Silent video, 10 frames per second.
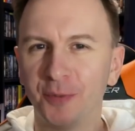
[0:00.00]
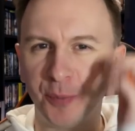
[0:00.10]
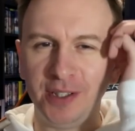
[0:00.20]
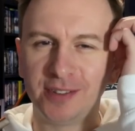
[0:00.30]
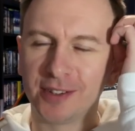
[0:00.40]
of
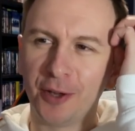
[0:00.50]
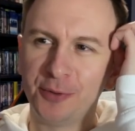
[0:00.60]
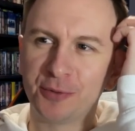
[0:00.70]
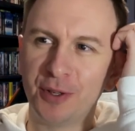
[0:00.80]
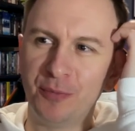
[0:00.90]
peace live
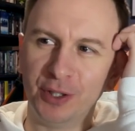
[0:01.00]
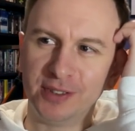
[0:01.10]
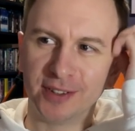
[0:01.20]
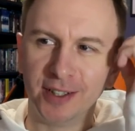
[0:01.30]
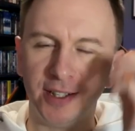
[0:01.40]
stream
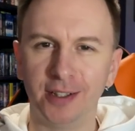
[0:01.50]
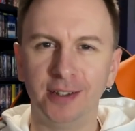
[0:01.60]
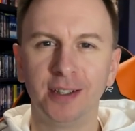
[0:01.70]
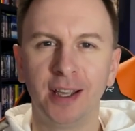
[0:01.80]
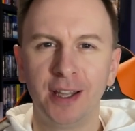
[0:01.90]
recently,
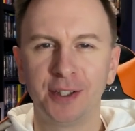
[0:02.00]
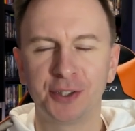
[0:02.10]
and the